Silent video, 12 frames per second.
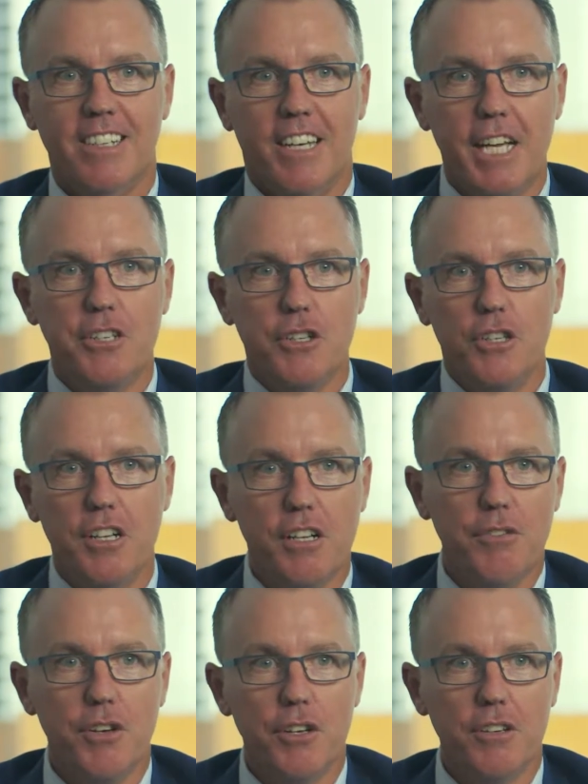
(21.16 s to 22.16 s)
he'd do the
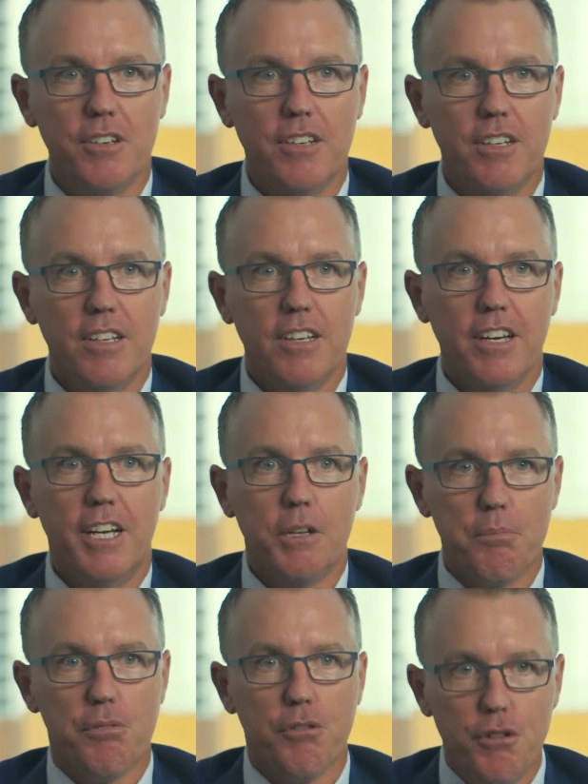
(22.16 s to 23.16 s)
interview, he'd
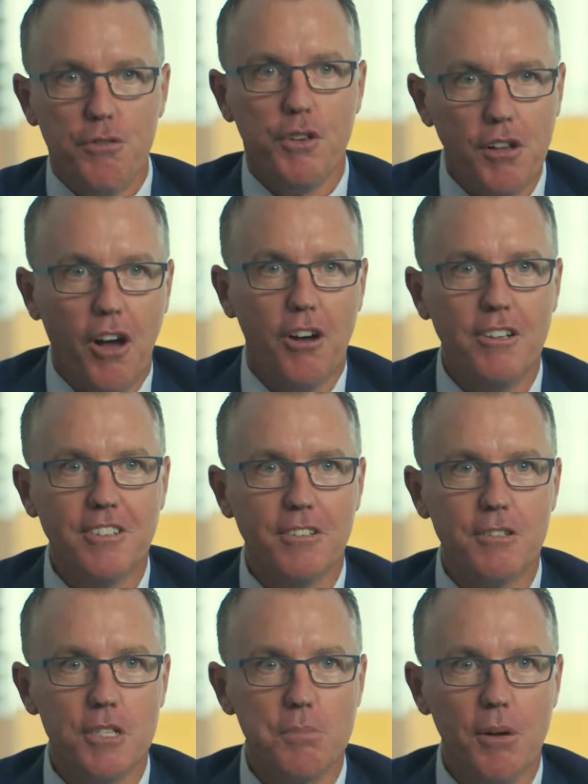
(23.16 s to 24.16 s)
approve your loan
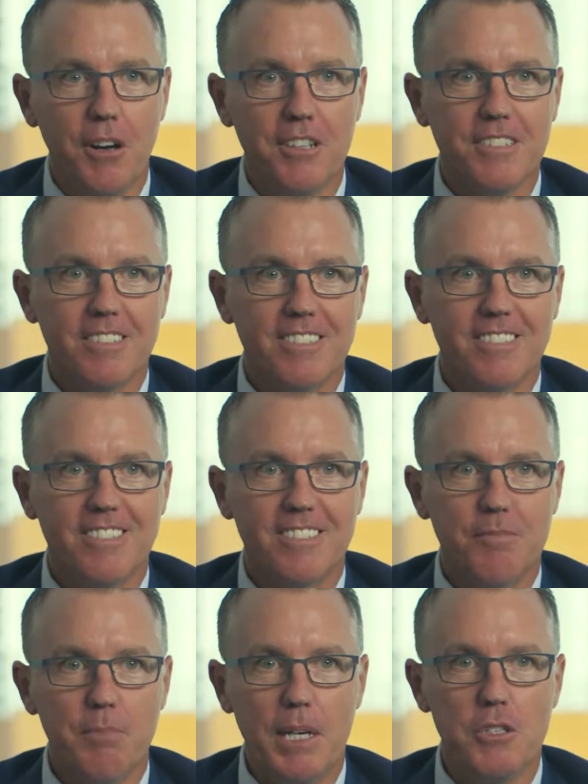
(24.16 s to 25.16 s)
on the spot
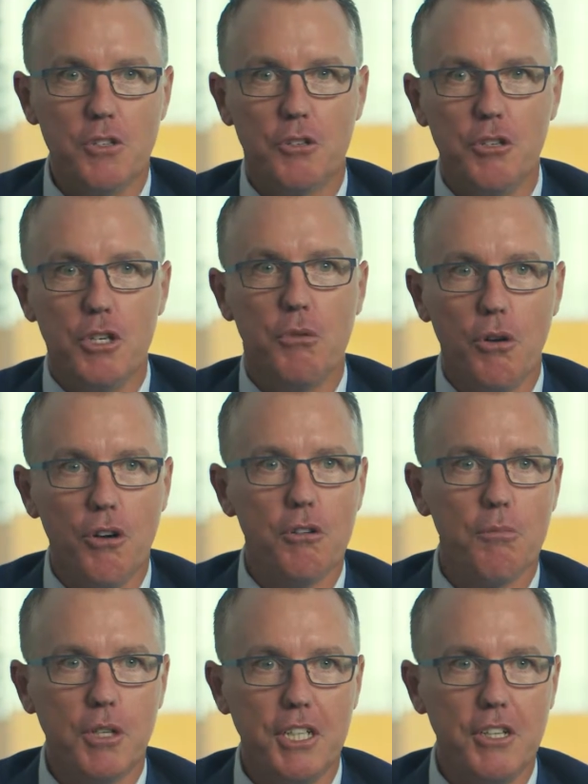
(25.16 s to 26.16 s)
based on who you were
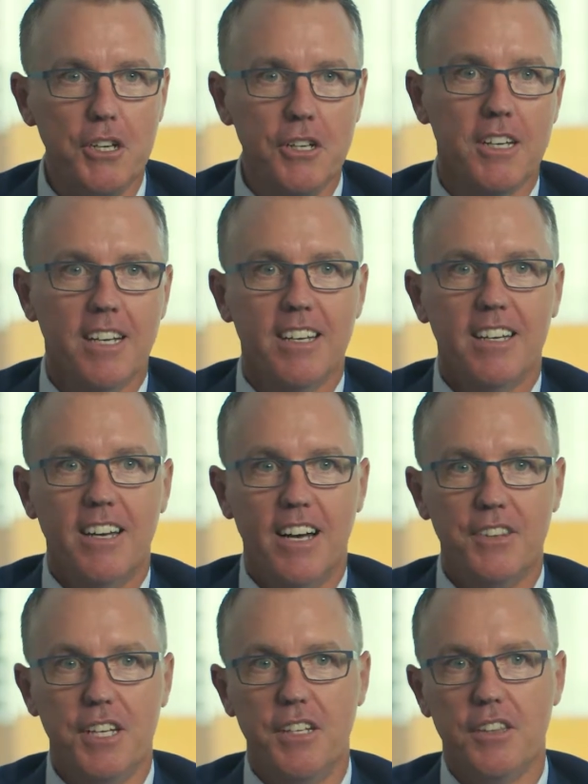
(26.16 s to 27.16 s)
and what he knew,
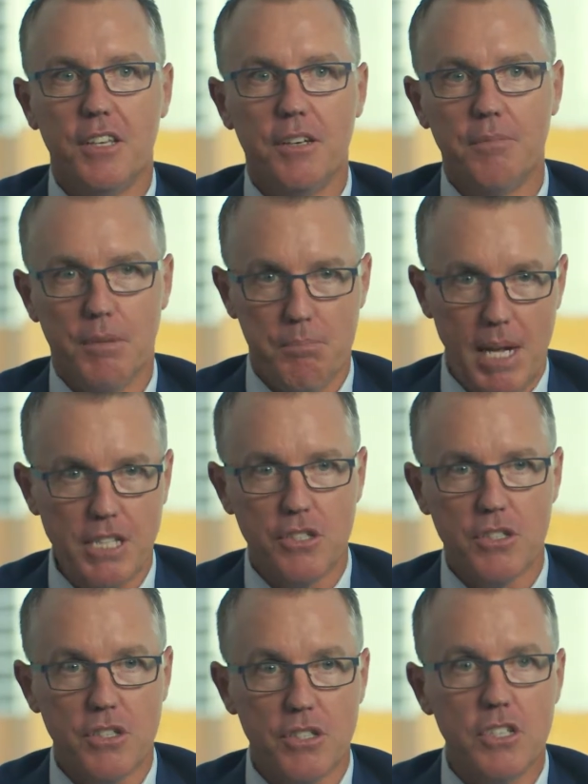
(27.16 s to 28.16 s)
and then the
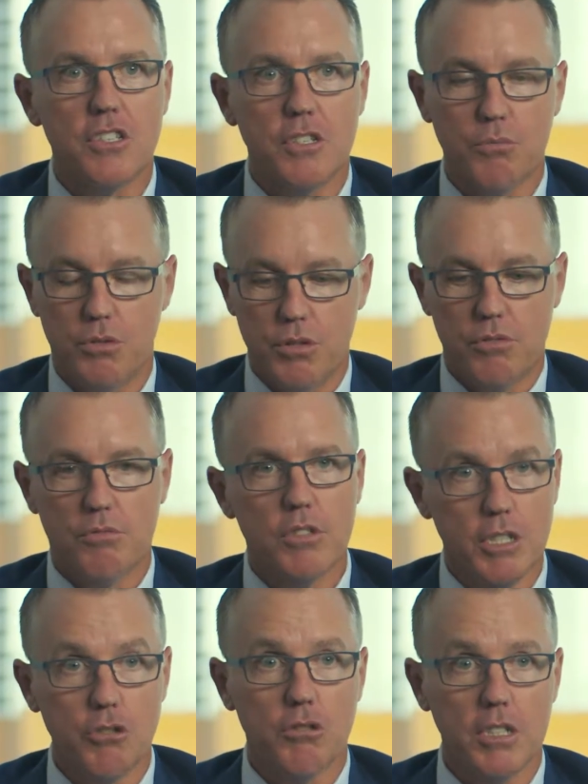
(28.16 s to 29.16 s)
manager's assistant would
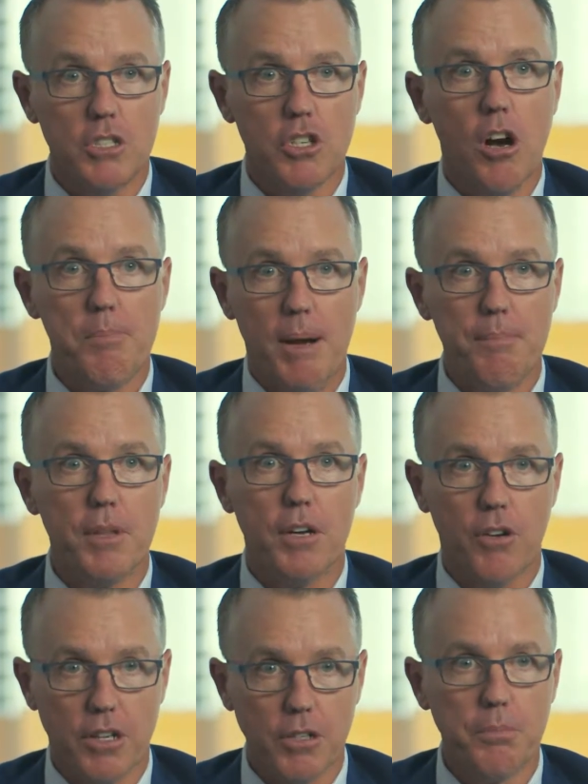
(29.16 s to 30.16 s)
literally type up the
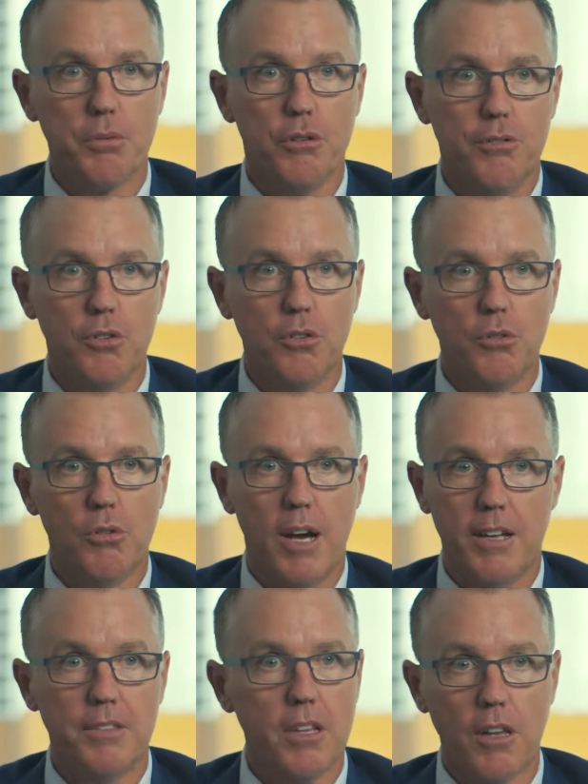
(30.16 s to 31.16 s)
credit approval
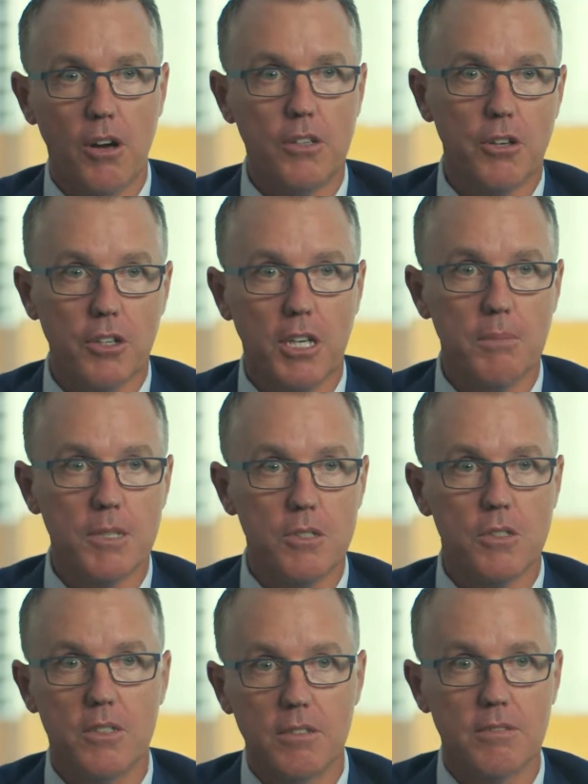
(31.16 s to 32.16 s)
and the loan
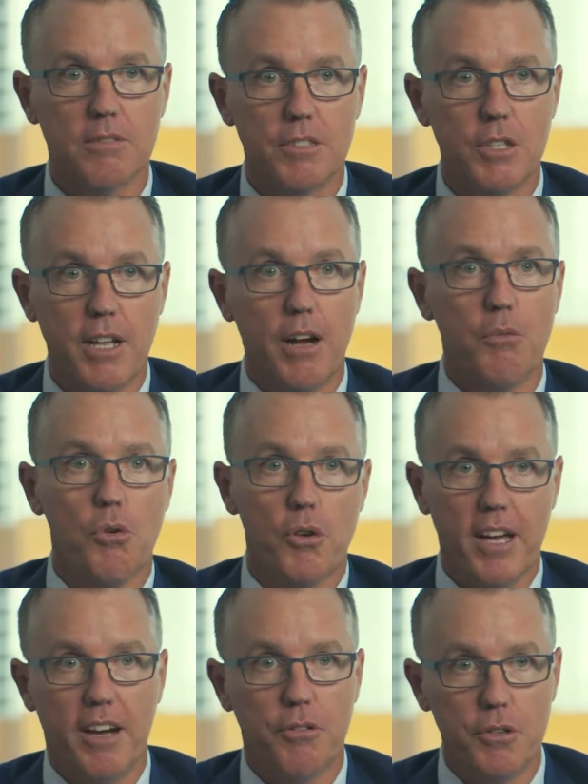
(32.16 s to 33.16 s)
documents, and you'd
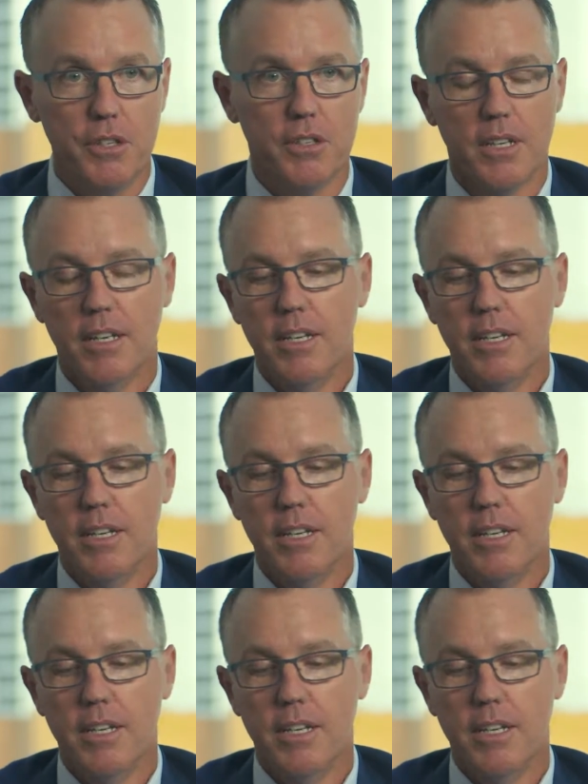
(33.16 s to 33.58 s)
walk out with you.